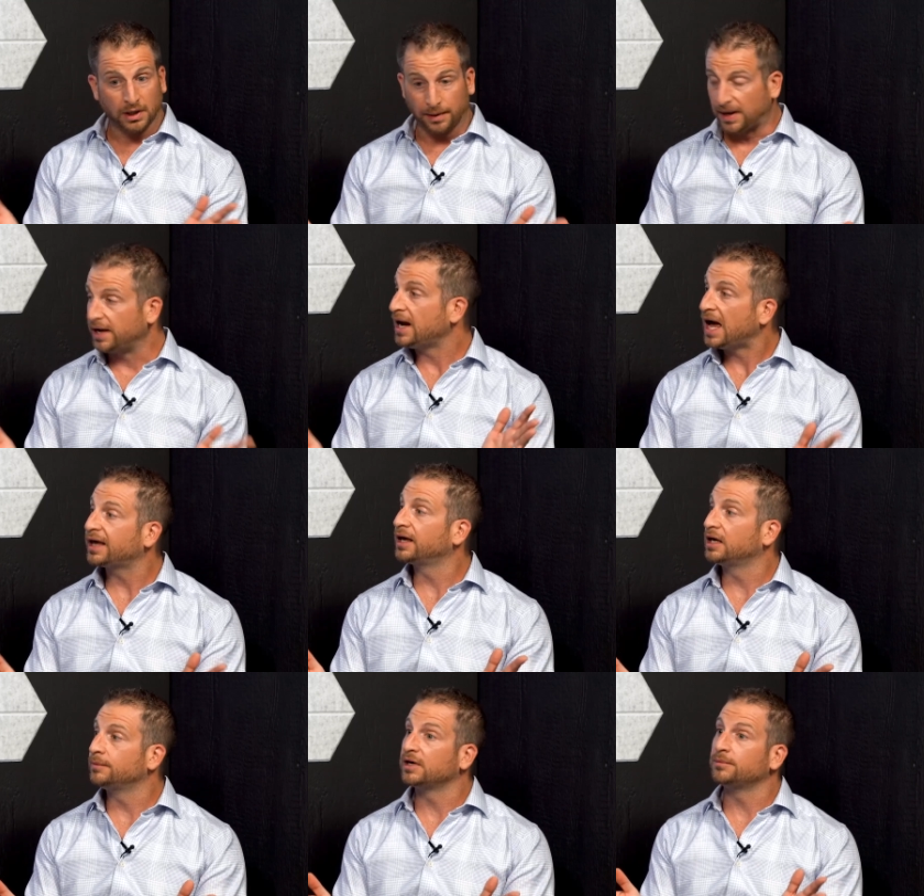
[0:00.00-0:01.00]
and I'm not
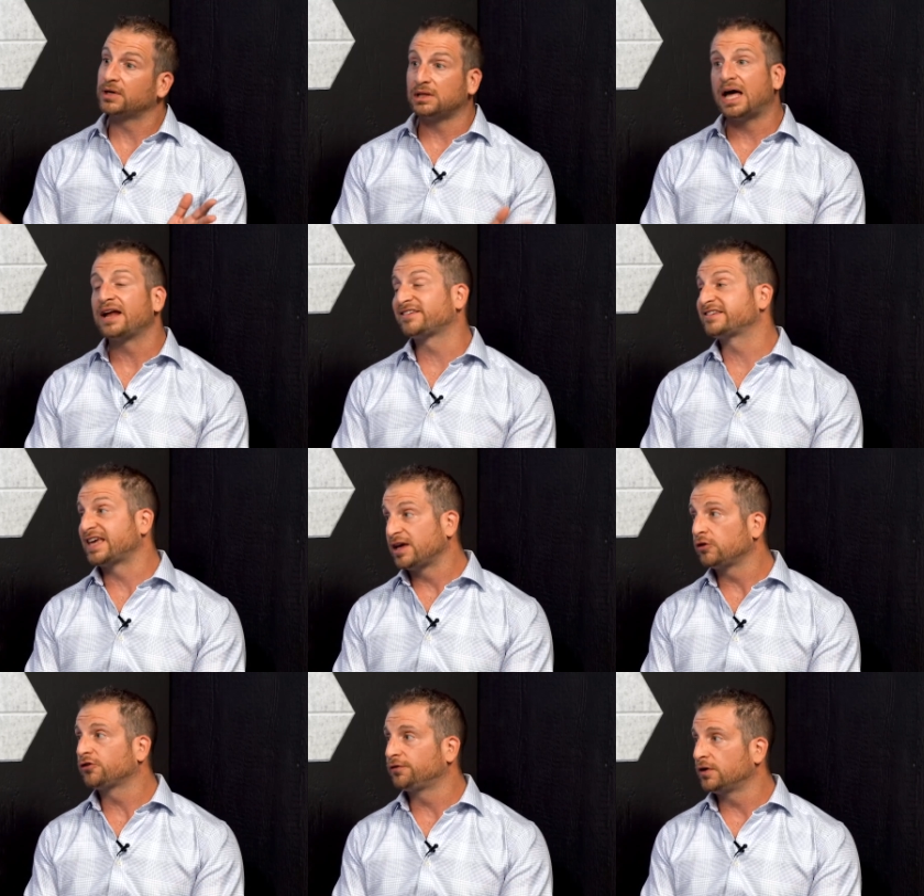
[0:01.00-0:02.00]
knocking anybody, but a lot of
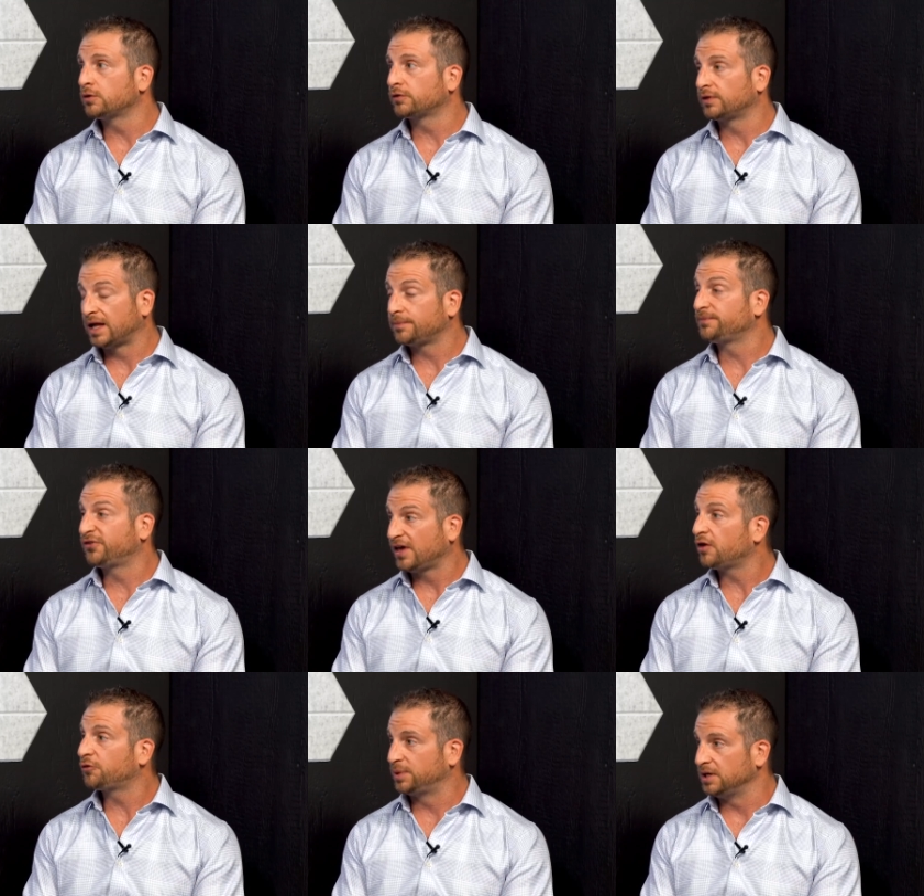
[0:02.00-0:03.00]
sales folks, a lot of
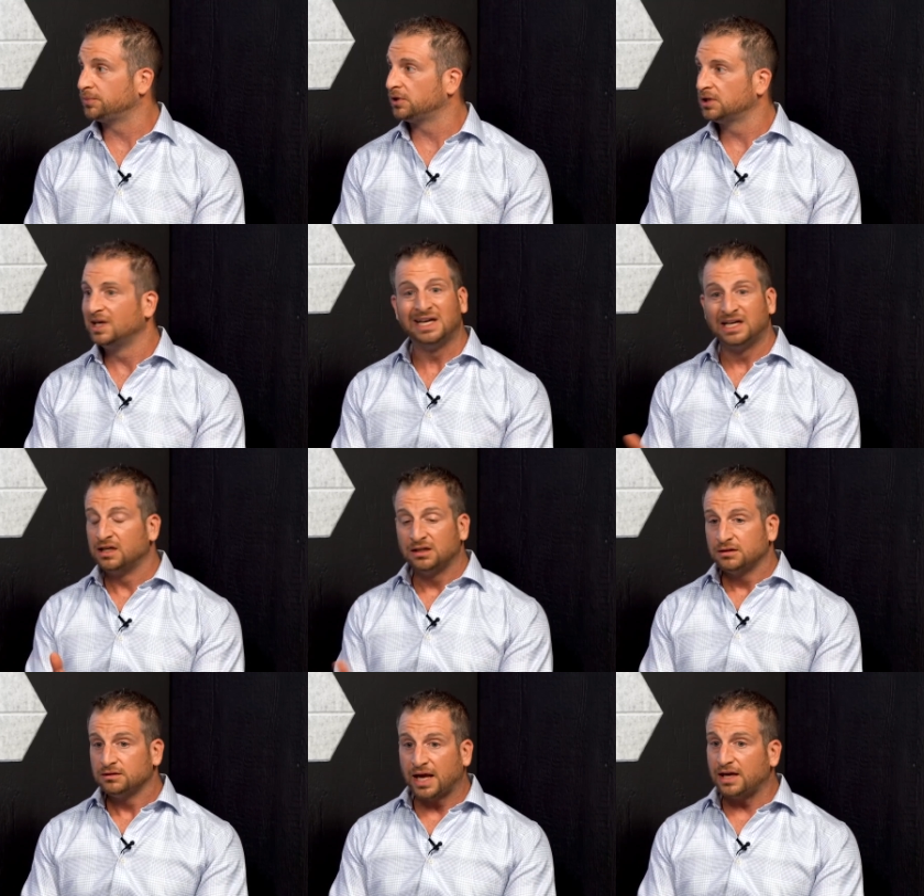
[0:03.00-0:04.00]
salespeople,
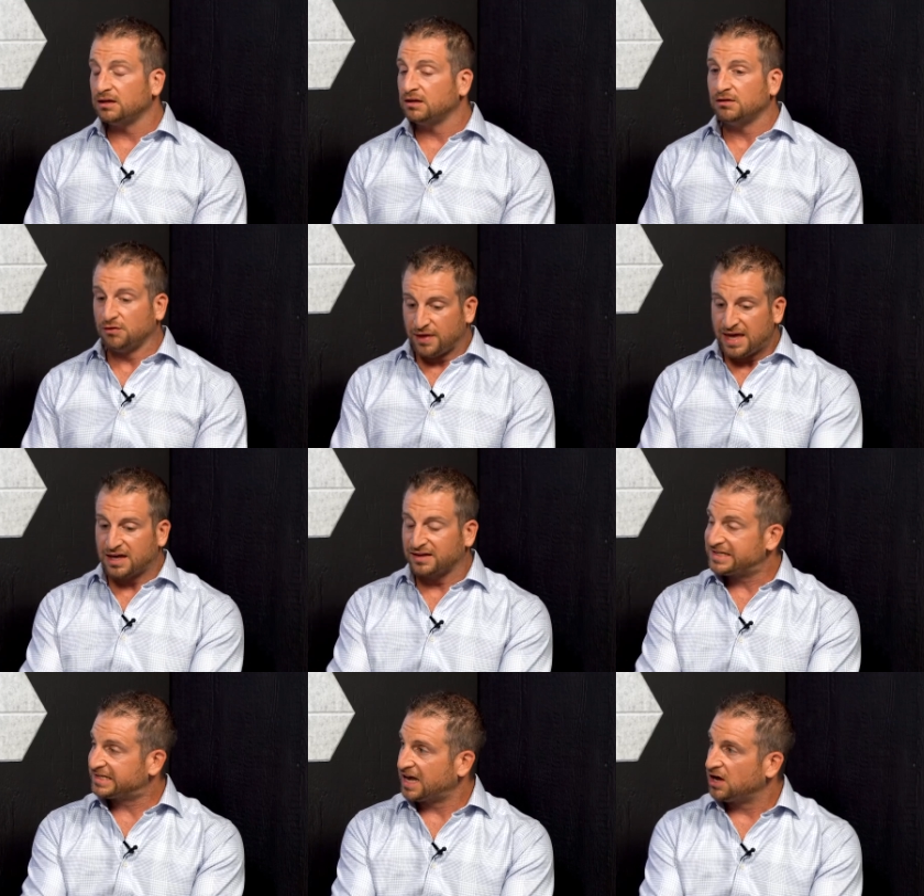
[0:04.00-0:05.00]
they
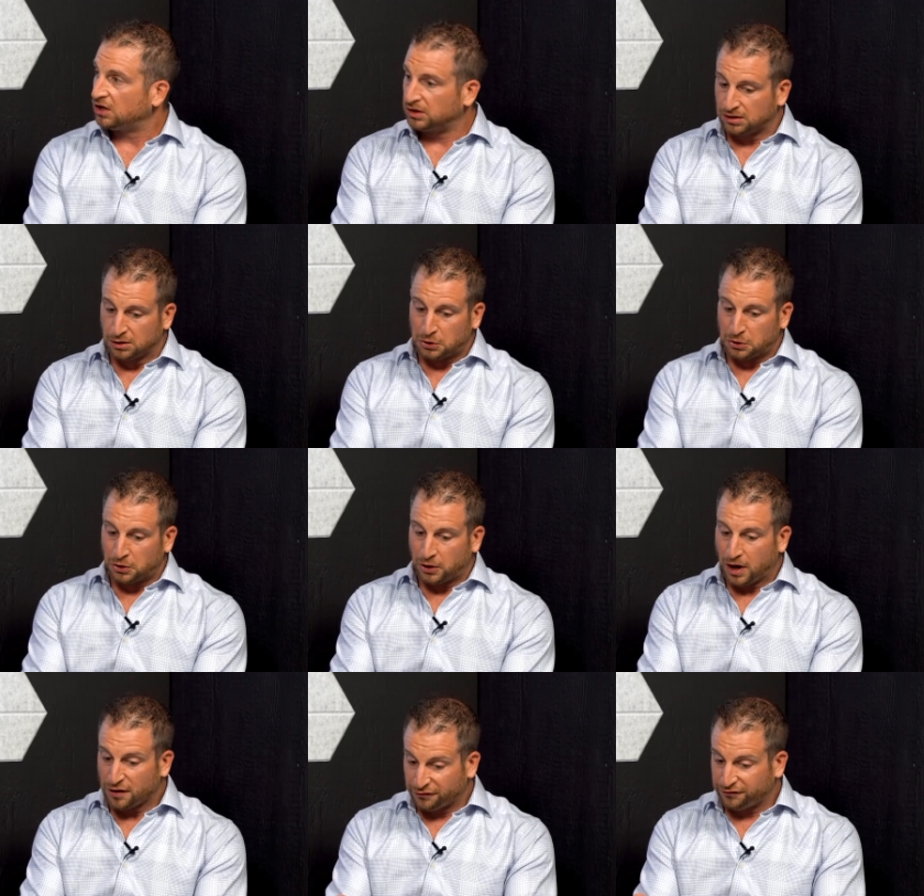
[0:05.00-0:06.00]
can sell
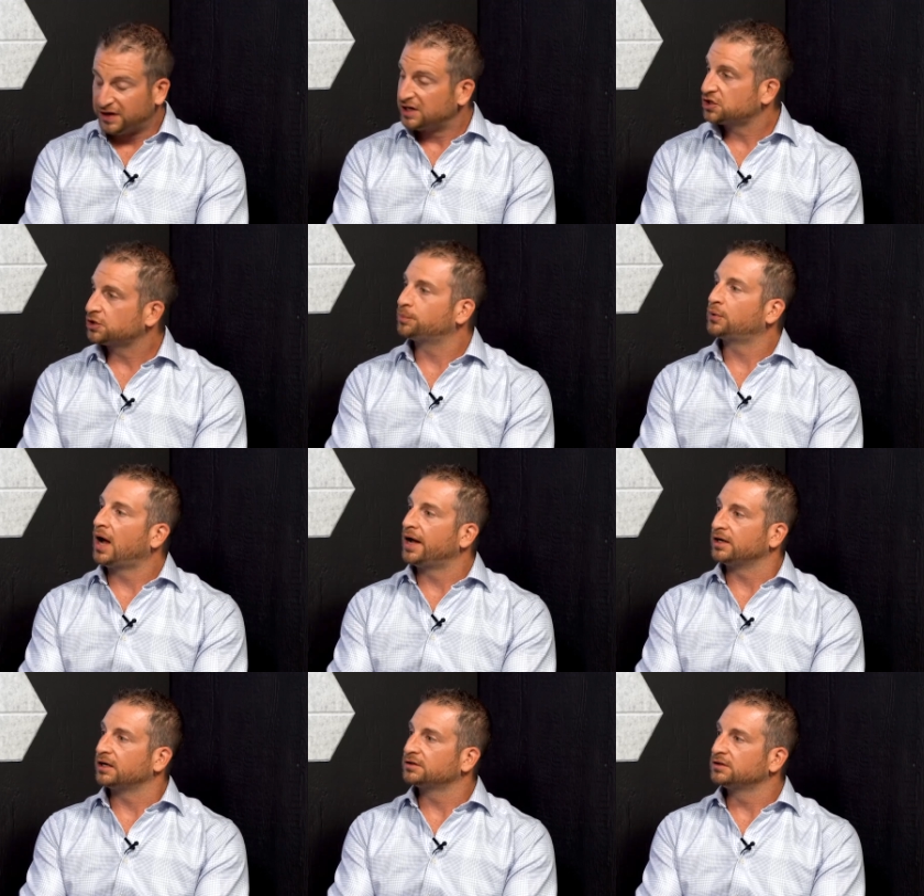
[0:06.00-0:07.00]
a finished
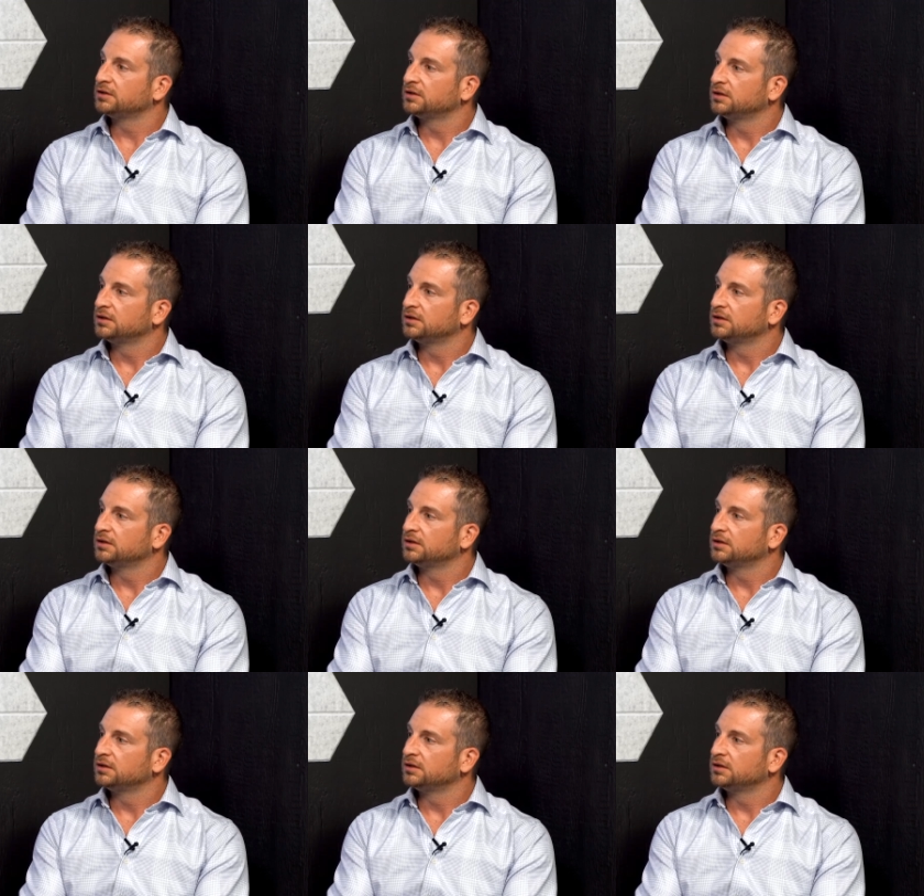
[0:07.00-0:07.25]
product.